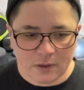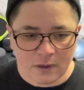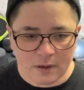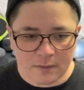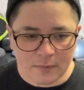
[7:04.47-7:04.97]

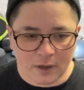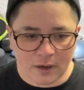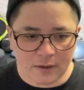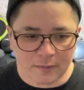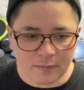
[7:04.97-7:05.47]

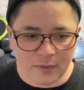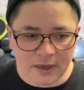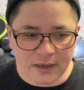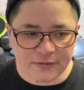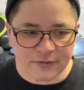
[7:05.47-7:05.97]
My
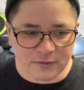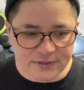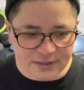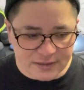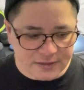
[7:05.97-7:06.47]
answer
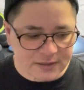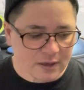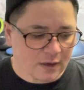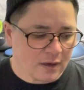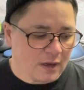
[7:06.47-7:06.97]
is this:
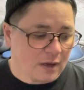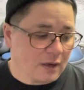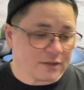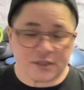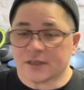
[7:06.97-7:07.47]

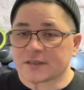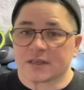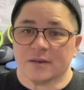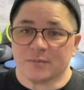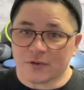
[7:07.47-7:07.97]
just
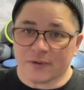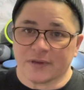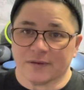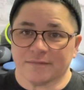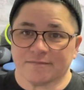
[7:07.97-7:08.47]
keep
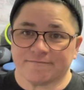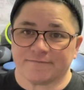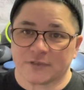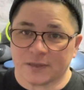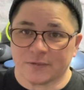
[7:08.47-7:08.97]
doing them.
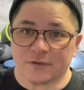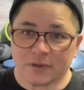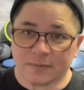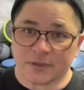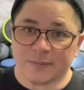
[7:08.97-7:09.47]
Keep doing
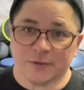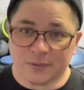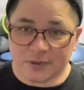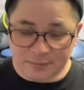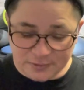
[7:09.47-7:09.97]
them, keep
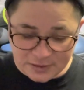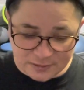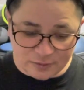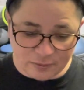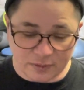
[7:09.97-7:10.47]
doing them,
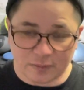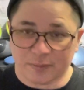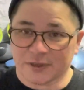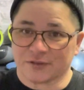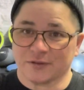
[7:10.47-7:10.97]
keep doing them,
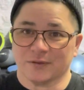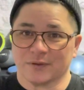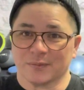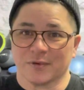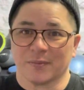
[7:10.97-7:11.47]
but make sure you're
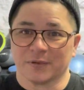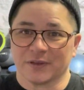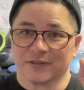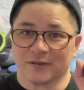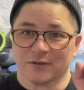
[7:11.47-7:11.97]
doing them
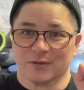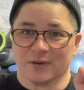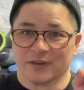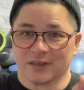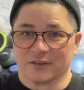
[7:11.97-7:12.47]
properly so that you
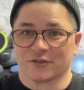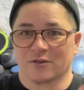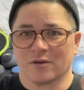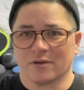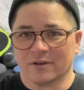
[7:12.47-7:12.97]
are getting
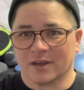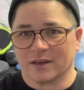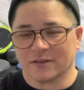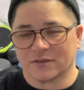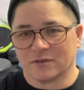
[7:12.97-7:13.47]
stronger.
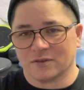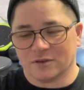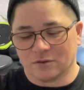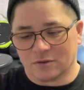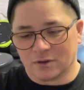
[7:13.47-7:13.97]
And it's,
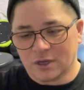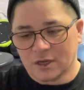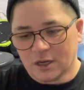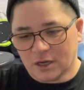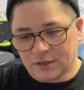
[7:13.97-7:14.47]
you know,
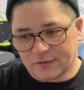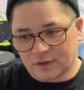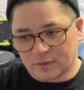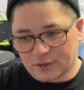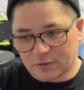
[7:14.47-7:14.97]
you've
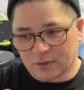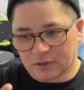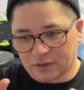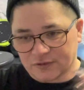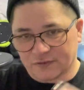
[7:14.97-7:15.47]
got to be doing
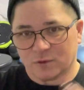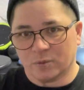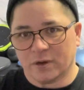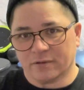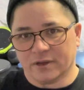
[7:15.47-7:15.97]
these full
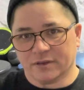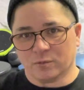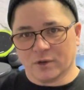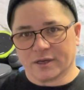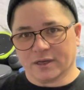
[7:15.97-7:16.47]
well-rounded
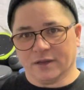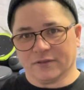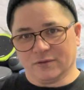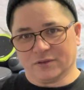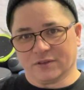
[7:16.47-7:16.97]

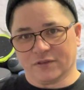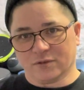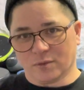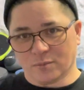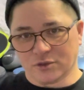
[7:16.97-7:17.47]
workouts, not just
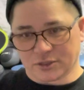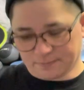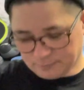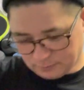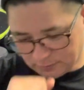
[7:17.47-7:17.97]
doing
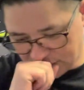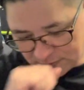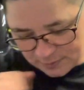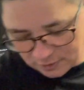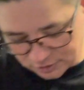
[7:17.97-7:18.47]

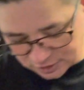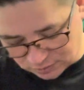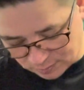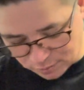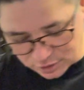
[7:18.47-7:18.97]

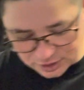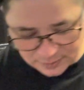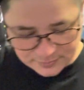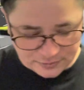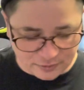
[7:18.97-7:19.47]

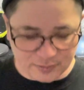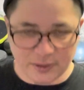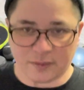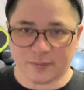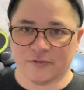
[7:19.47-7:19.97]
push-ups in order to be
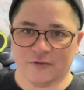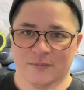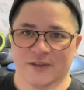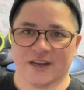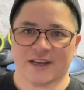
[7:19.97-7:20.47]
able to
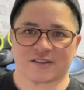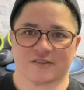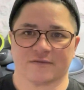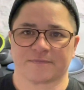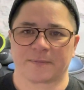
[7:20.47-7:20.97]
perform that
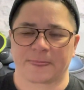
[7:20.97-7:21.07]
action.